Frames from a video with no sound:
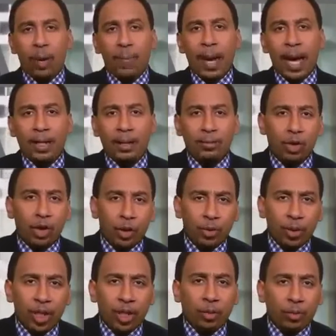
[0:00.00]
worry about him
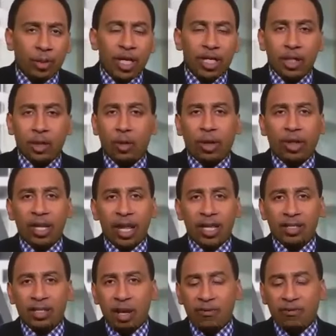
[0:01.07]
shooting threes and all of
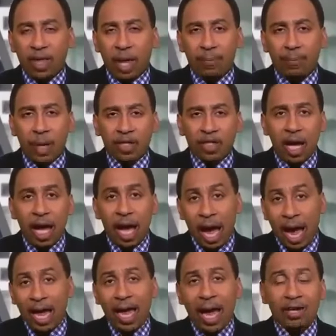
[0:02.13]
that stuff that much.
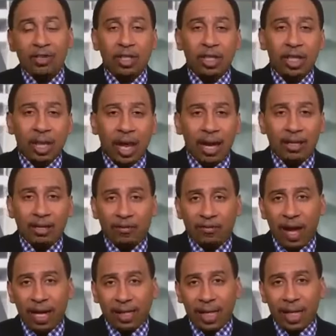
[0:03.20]
I actually like the
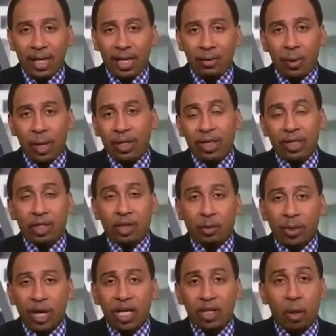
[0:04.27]
fact that he, whether it's
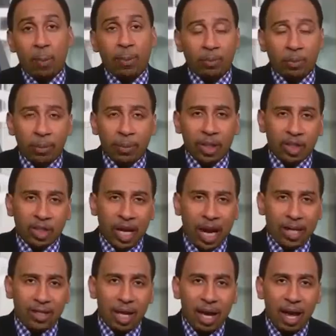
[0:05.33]
threes or perimeter
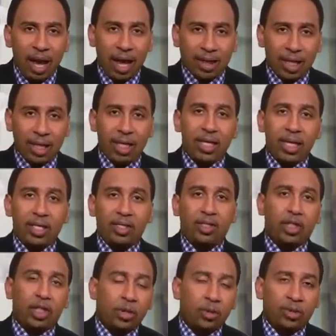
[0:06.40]
shots, I think he needs
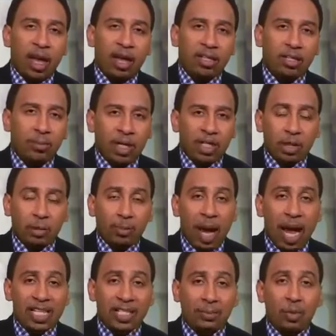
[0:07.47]
to shoot that as much as
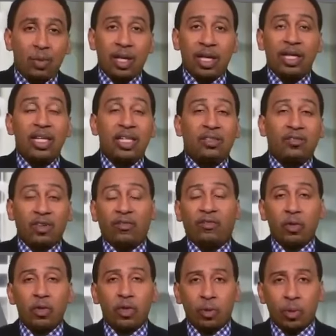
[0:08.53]
possible, at least for the
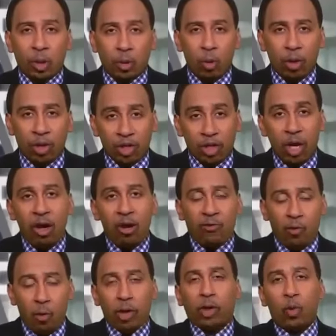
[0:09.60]
first three quarters.
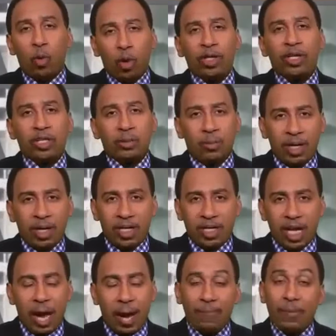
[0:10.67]
Fourth quarter is money
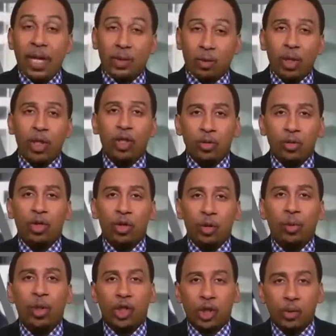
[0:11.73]
time. That's when you
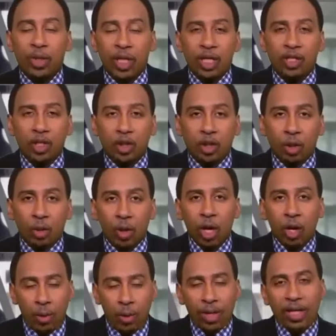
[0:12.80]
do what you need to do.
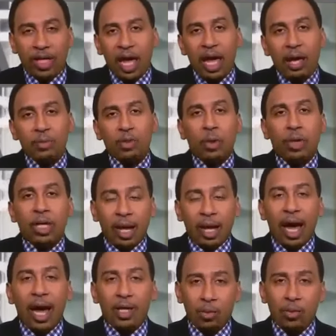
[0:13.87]
When the game's on the
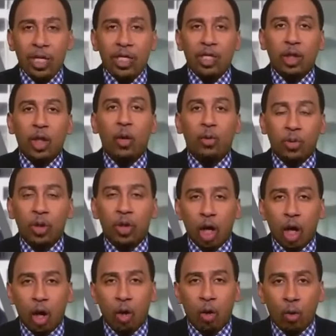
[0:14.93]
line, you need to go to
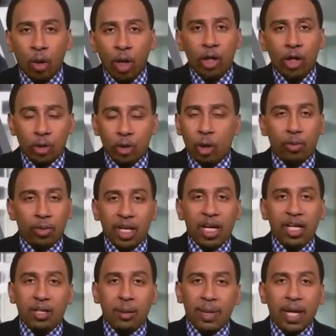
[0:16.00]
the hole. You don't
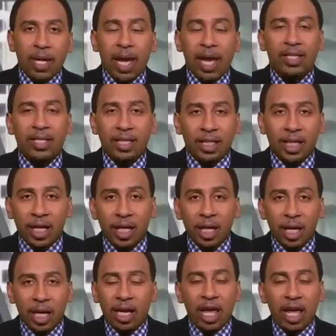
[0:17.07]
need to be hesitant
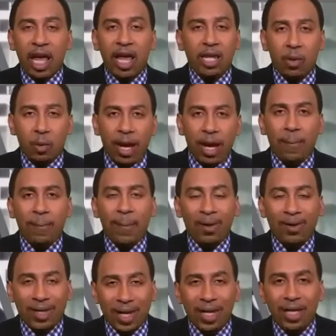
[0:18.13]
in any way
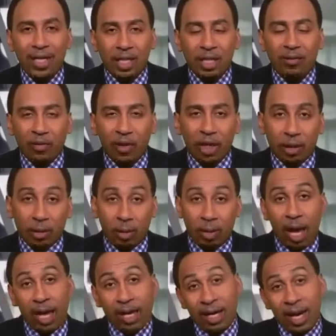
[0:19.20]
about getting to the free throw
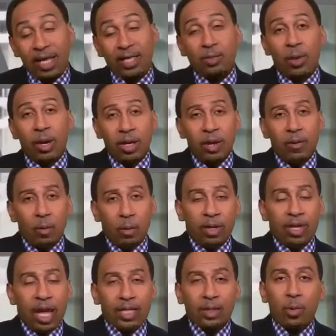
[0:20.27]
line. And that's what
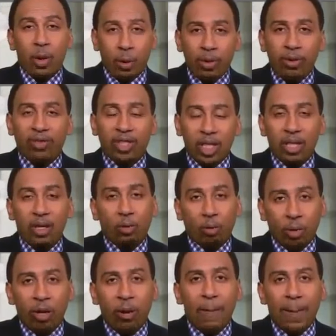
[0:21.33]
that's where we've seen the
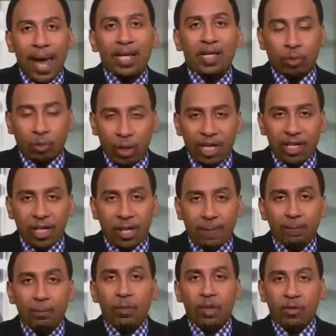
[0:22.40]
real maturation
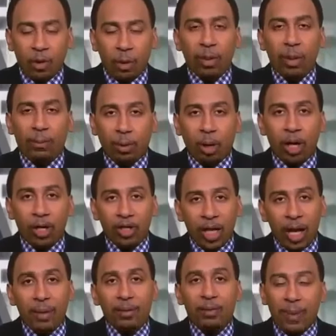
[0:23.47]
from LeBron
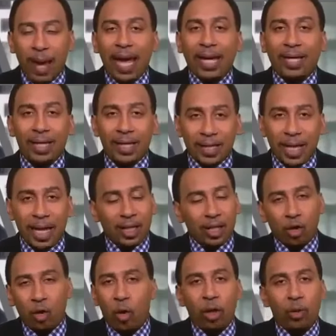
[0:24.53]
James. Back in the day,
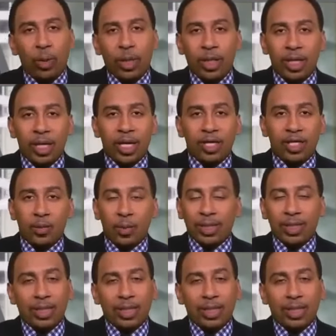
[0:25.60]
let's call it what it is, he